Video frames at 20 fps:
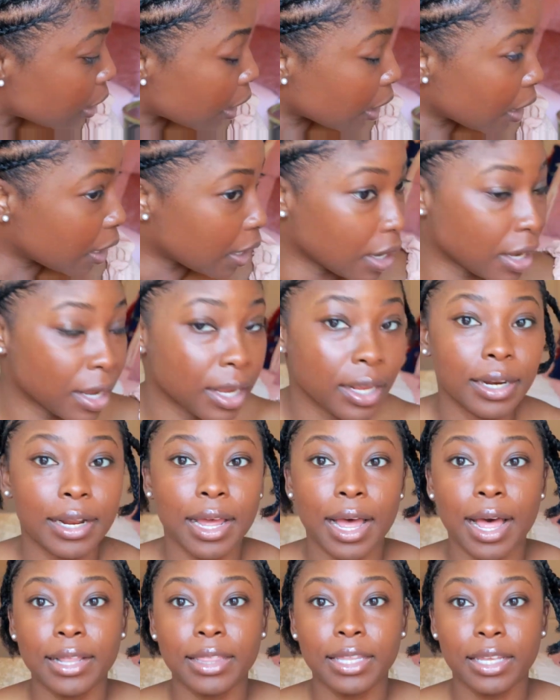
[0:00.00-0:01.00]

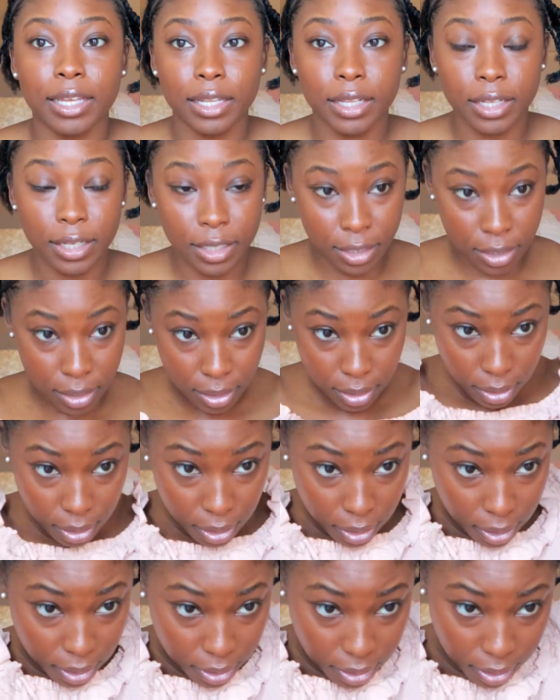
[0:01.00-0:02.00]
and I think it looks
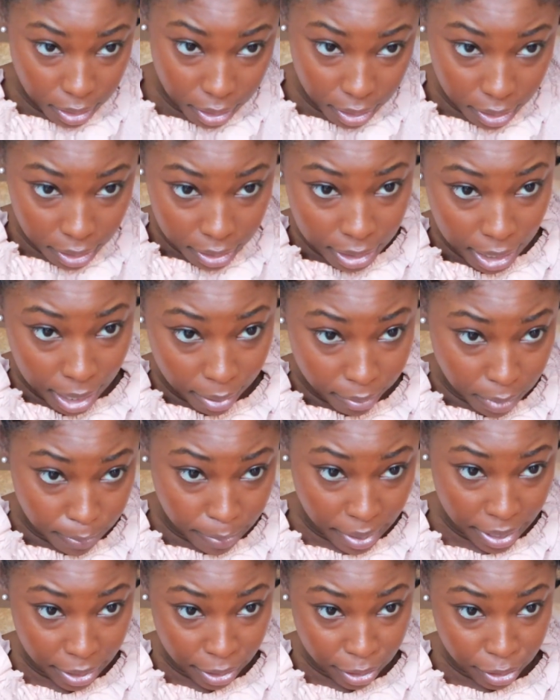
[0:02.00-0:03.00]
a gazillion times
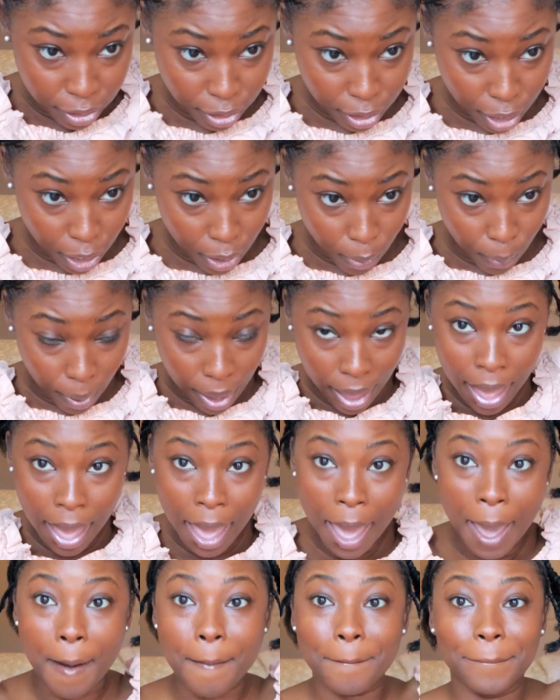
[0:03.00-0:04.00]
better. So
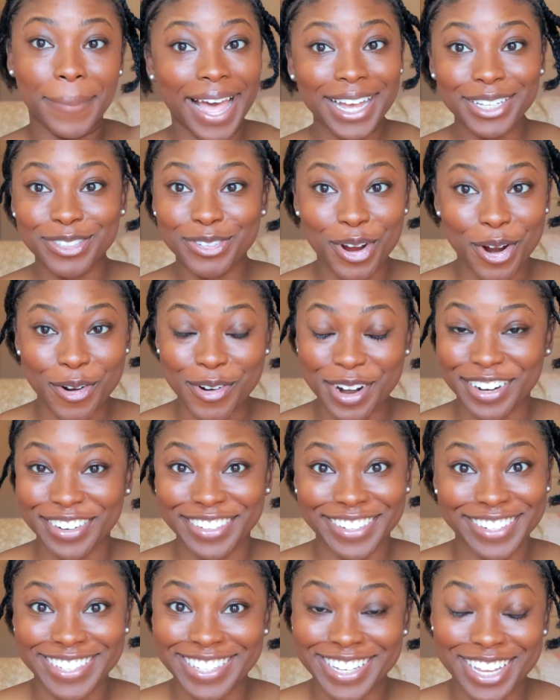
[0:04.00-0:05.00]
back to our
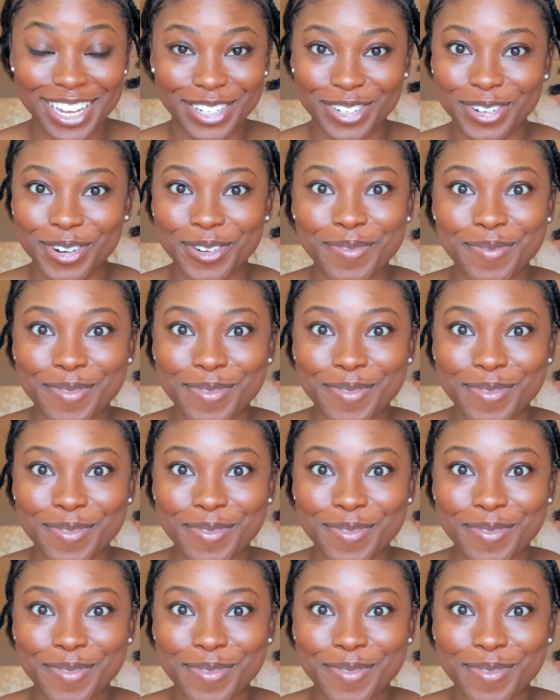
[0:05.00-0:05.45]
regularly scheduled